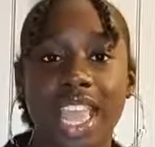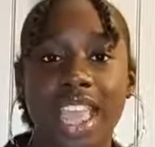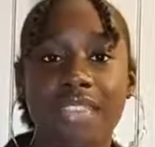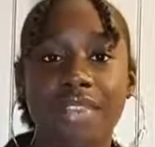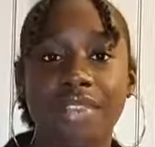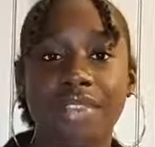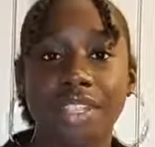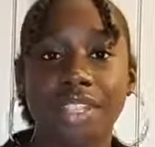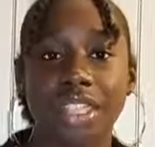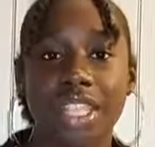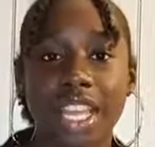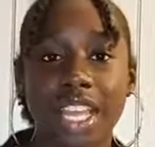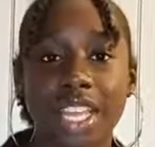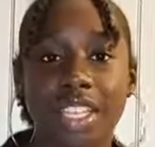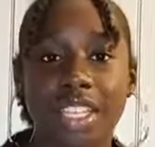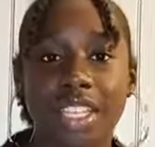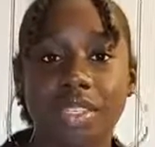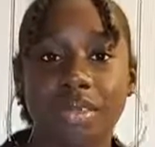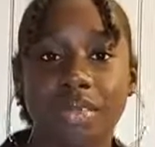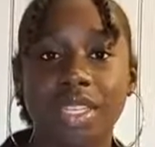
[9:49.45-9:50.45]
every
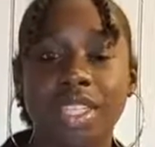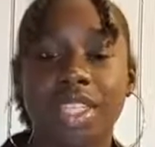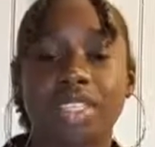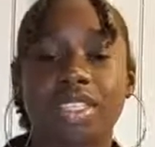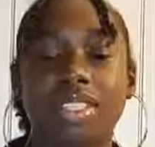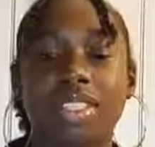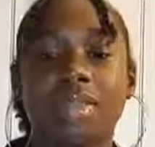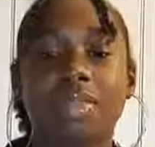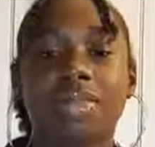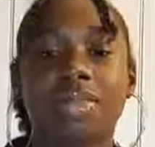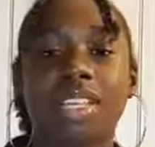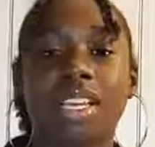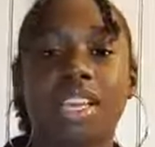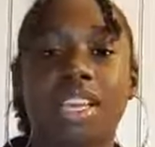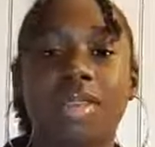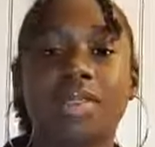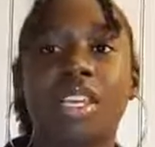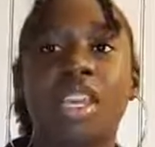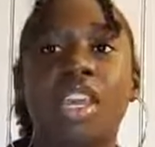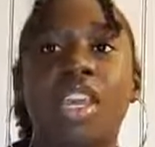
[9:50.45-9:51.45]
challenge, because
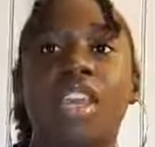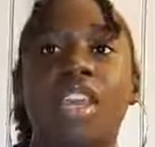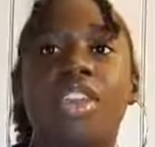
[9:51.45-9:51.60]
sometimes